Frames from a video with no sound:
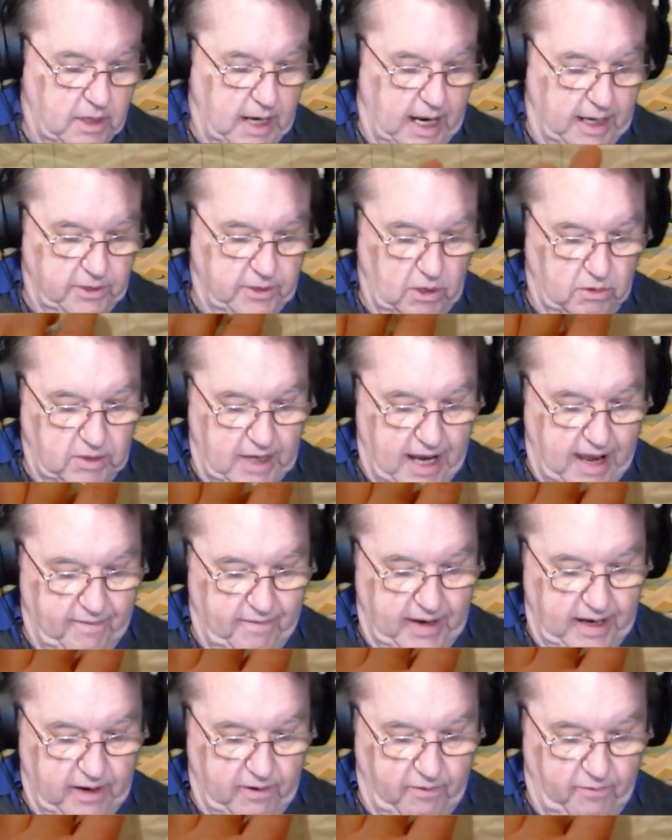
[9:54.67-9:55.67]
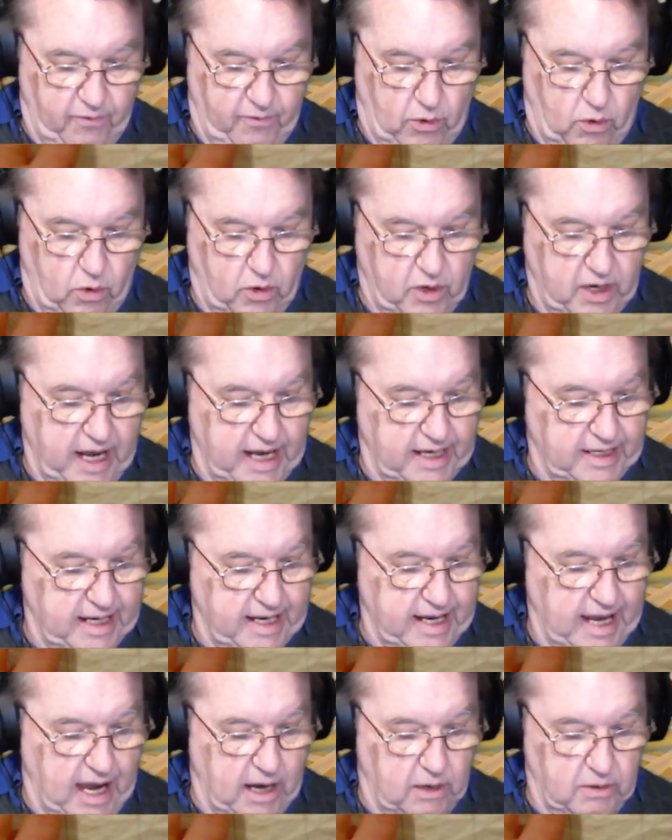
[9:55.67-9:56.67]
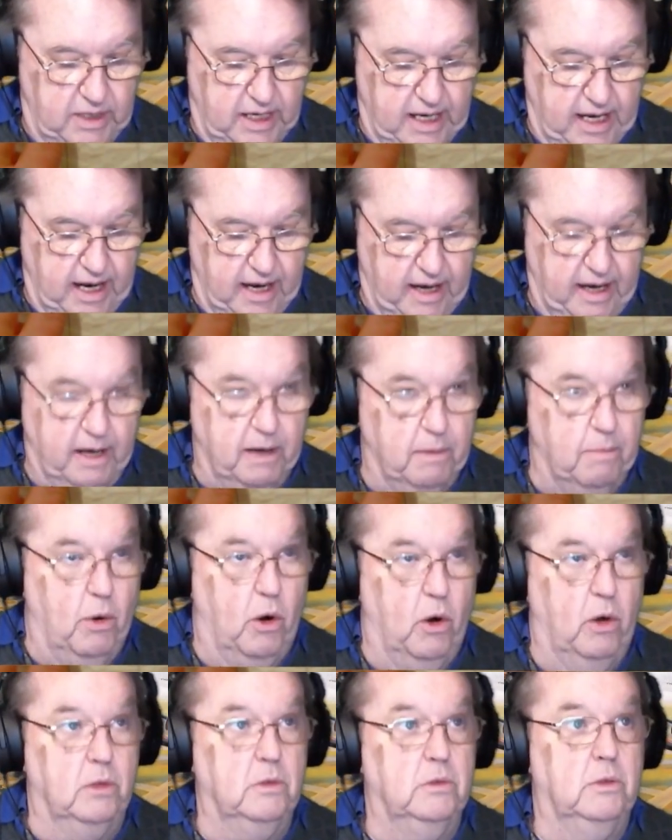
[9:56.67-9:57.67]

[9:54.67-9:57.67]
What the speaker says: I don't have any floor getting out here anymore.